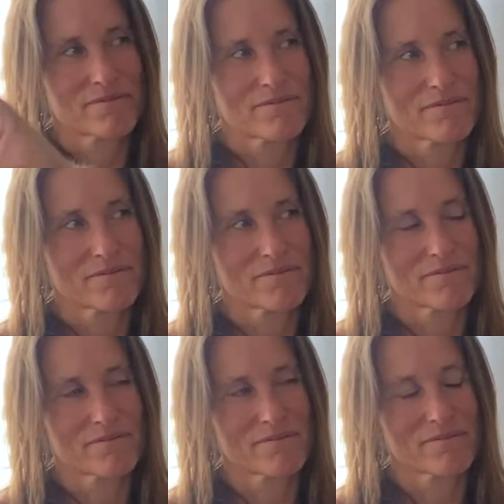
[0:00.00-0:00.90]

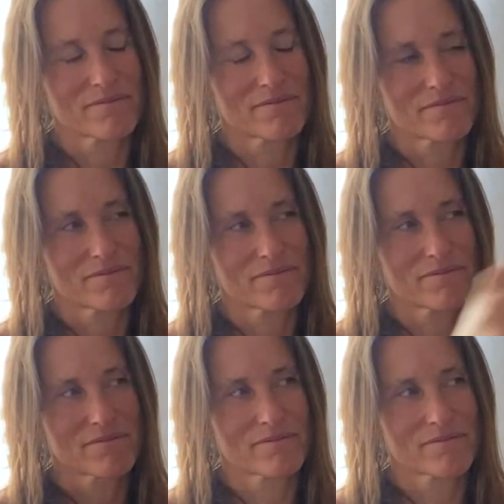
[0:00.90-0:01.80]

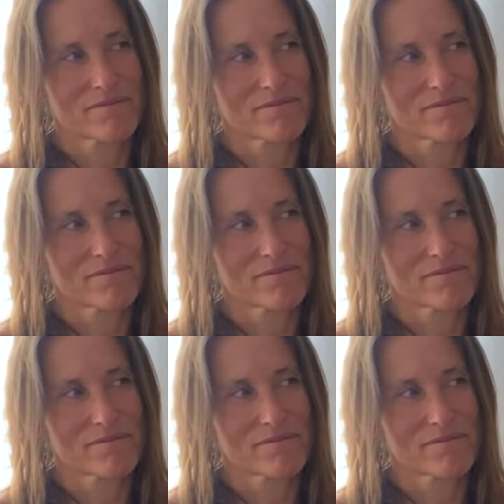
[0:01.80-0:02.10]
(silent)